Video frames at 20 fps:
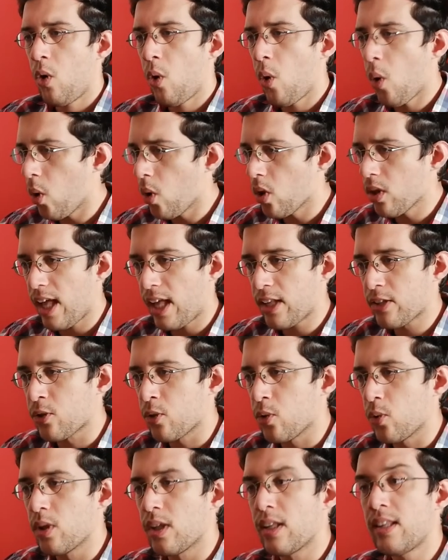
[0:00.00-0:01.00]
all that
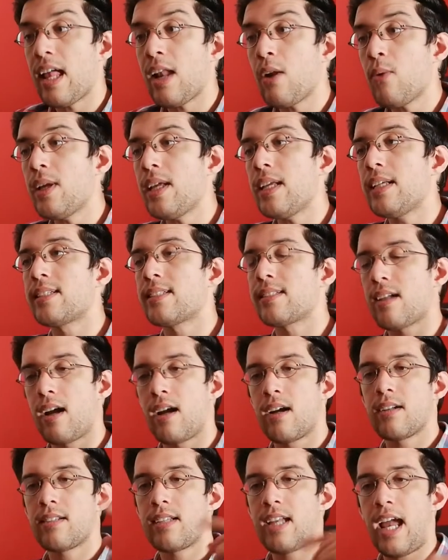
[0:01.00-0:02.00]
cool, and then we
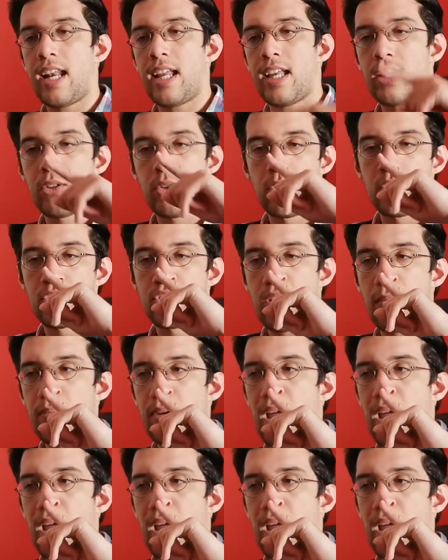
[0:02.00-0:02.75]
start getting to some